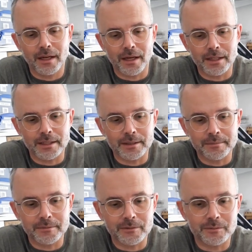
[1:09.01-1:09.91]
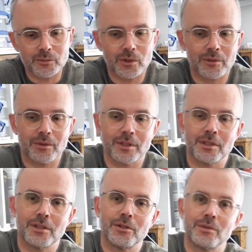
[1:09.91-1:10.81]
Um, what I wanted
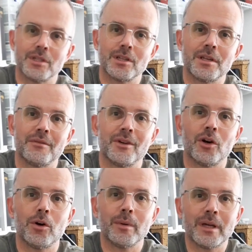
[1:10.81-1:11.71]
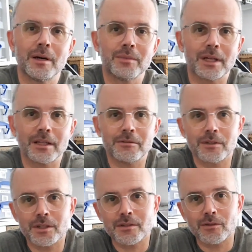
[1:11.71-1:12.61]
to do is just give you a hobby update.
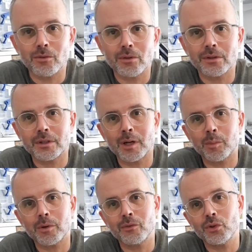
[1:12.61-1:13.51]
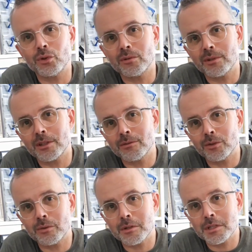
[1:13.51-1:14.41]
First of all, on a couple of new
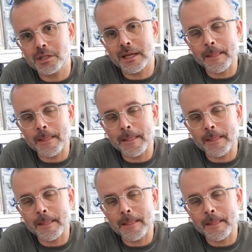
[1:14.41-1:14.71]
arrivals.